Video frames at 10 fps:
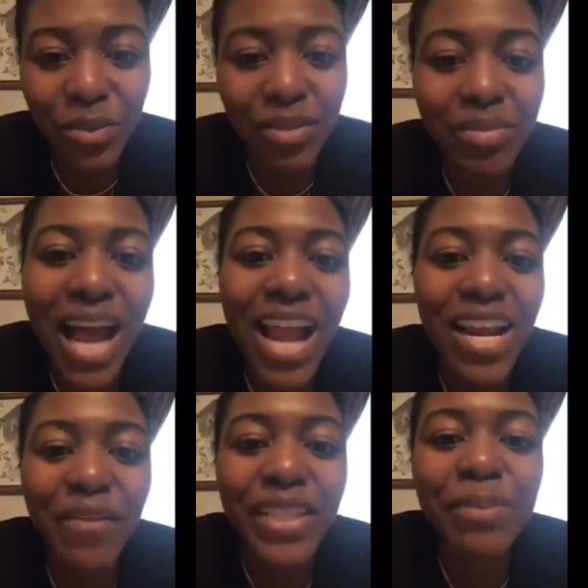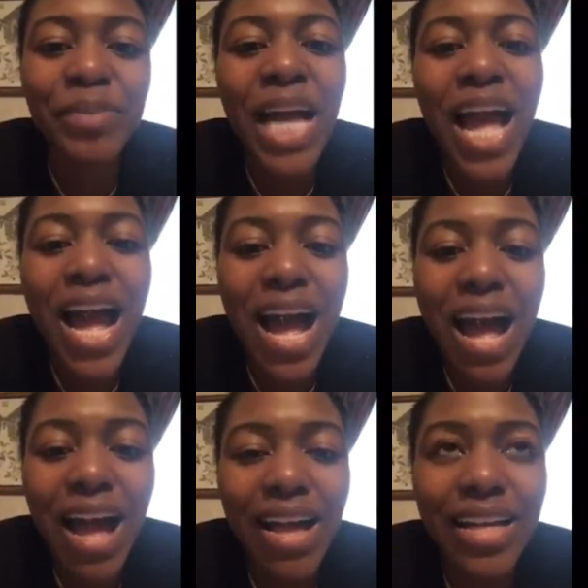one. I love it.
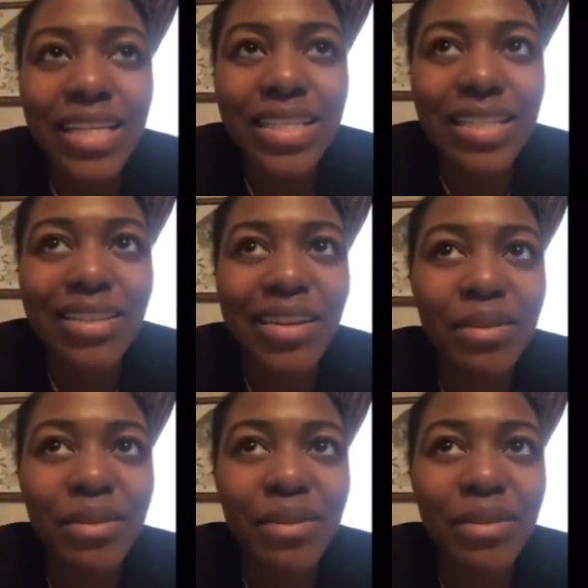And